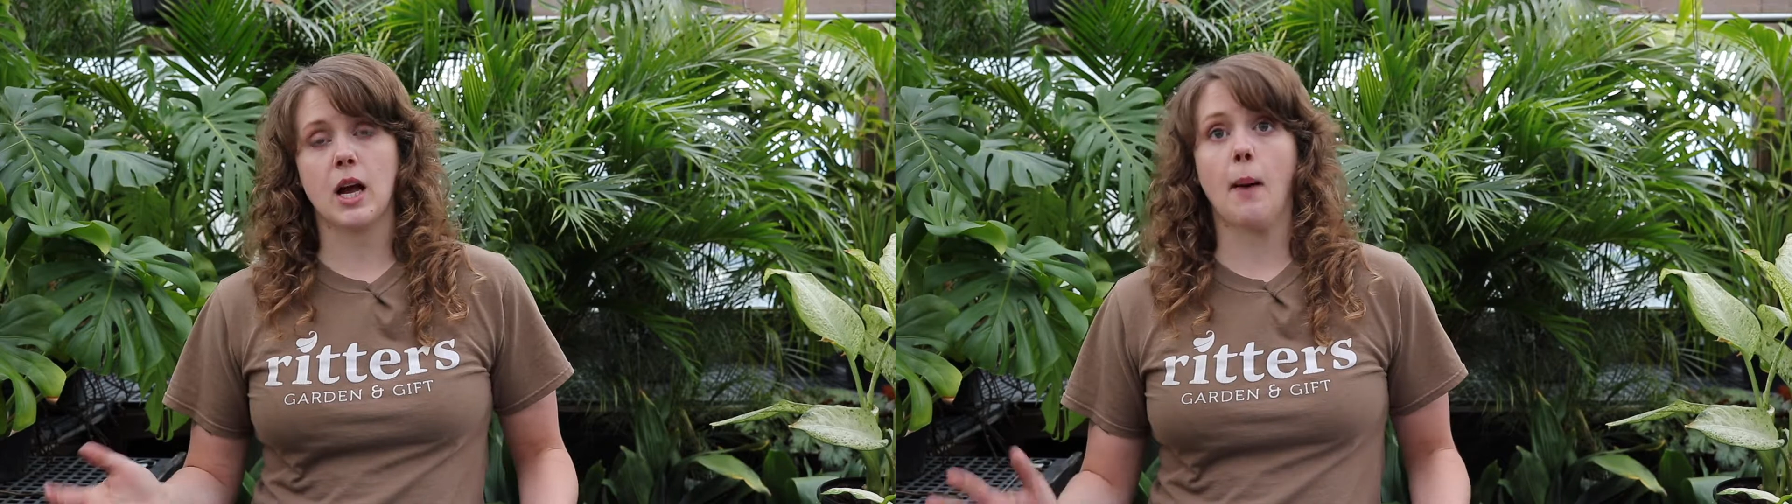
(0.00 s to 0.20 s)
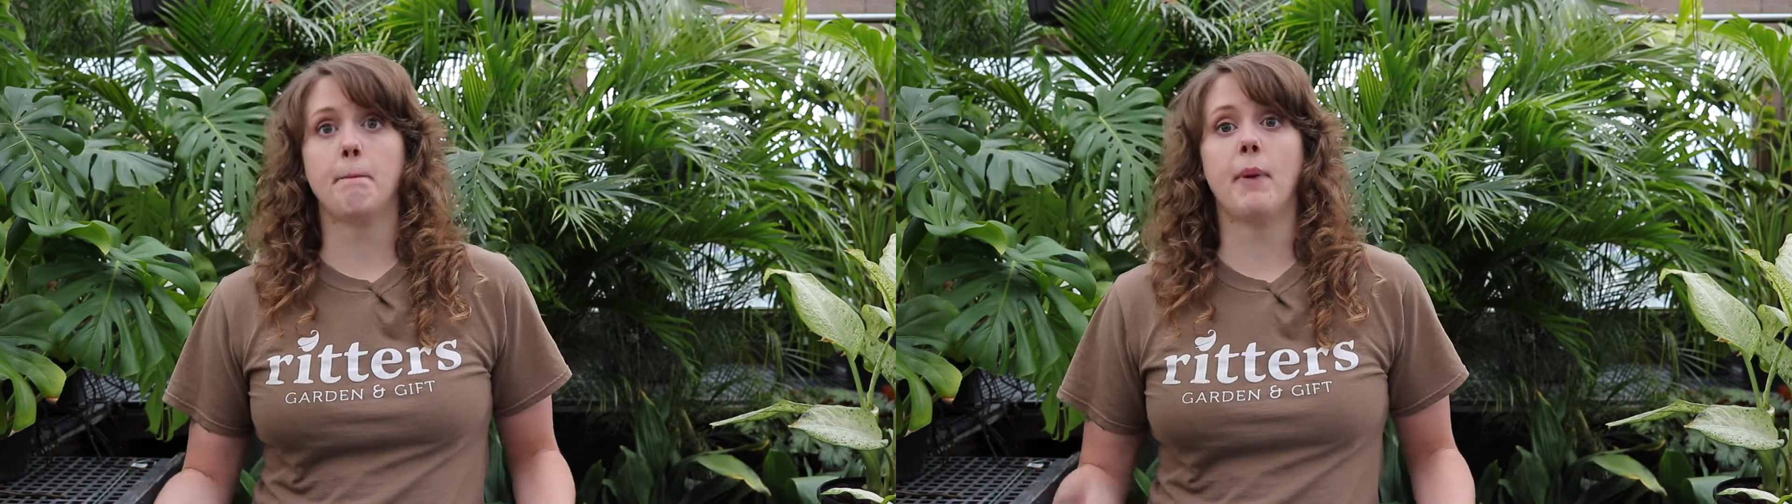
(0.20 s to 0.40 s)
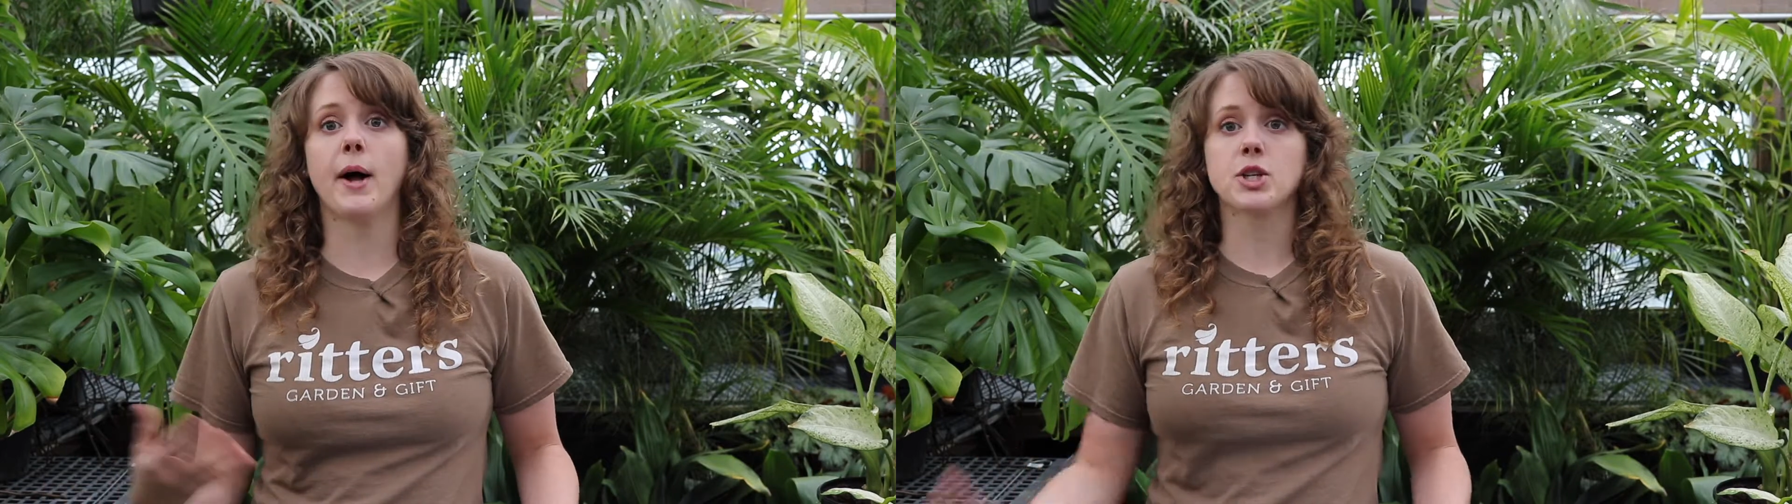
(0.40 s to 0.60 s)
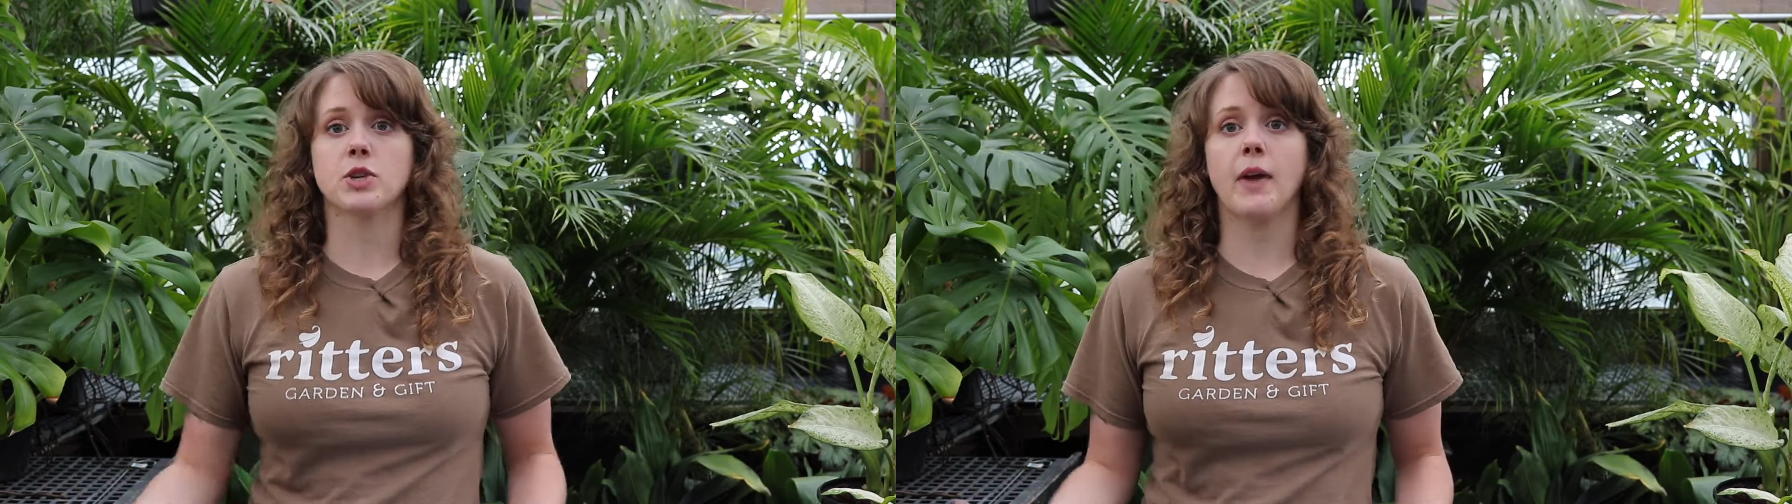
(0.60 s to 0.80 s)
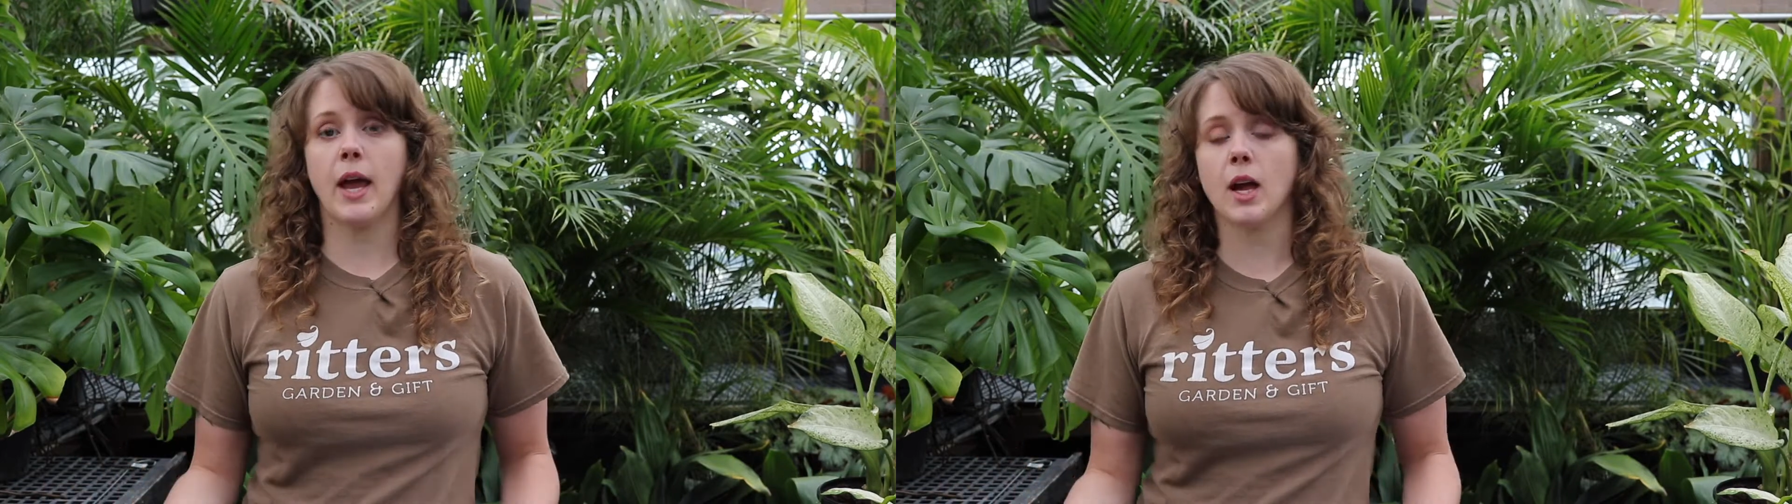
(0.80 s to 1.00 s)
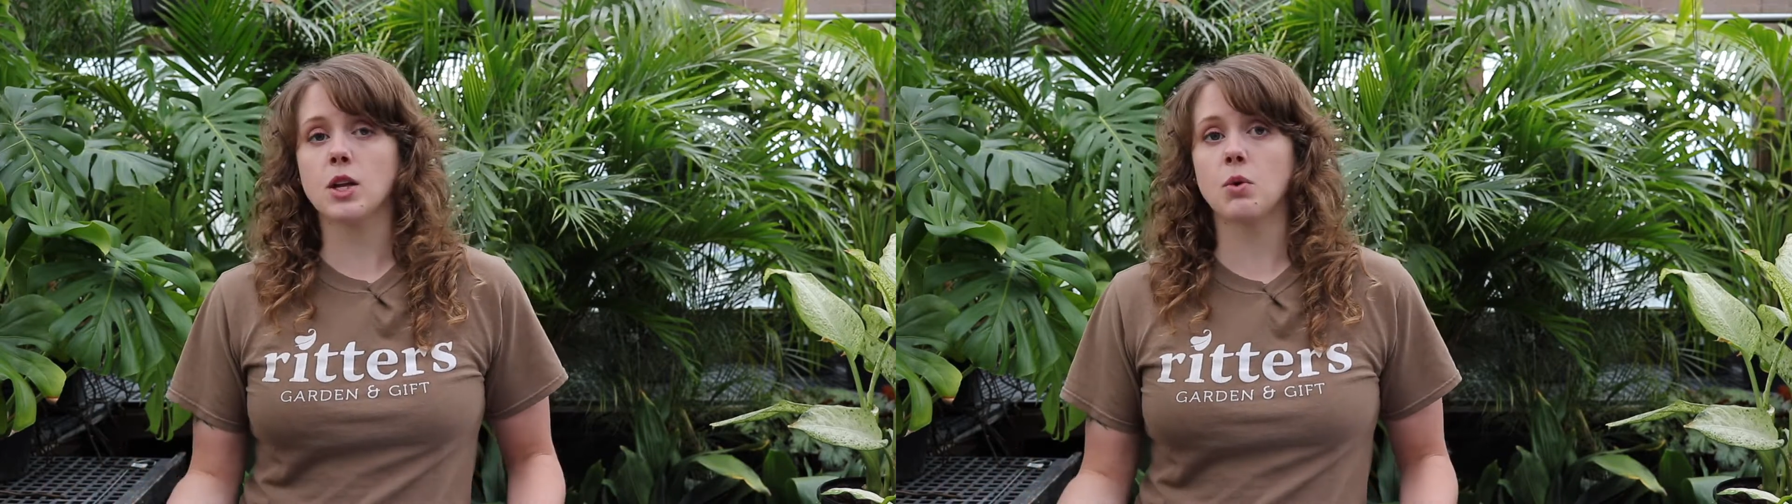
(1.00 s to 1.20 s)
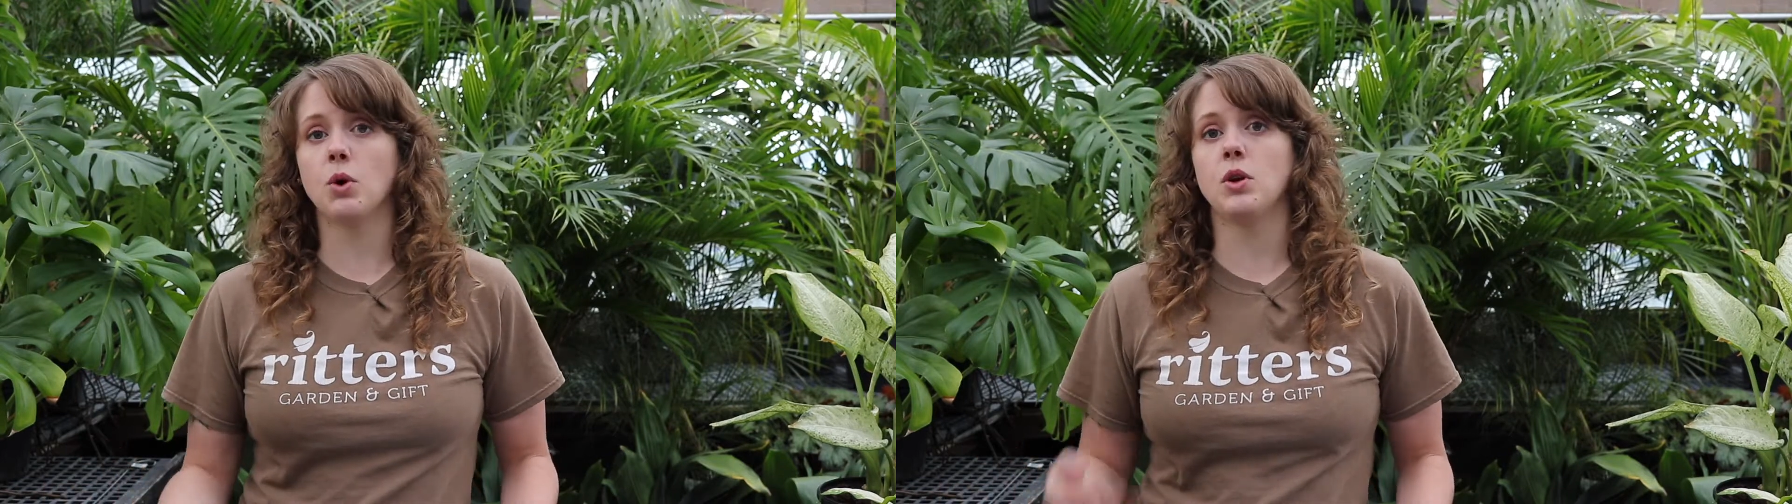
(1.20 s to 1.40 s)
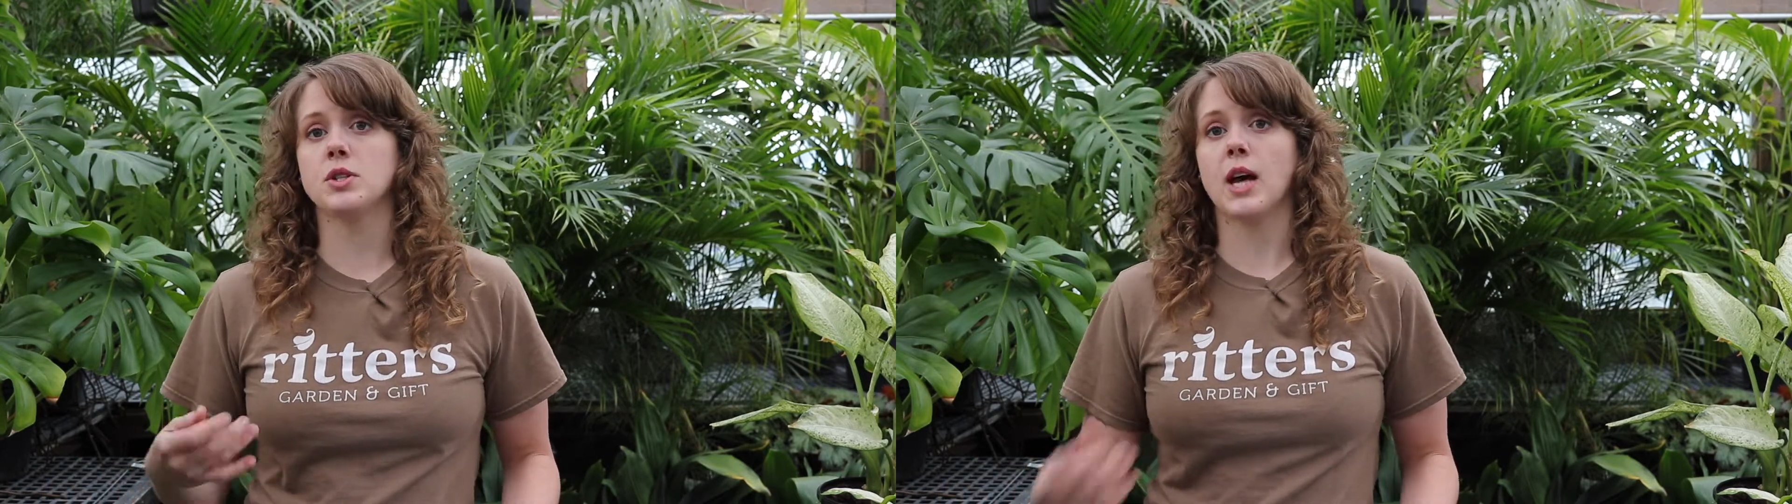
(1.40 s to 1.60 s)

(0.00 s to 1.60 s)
a bunch of annuals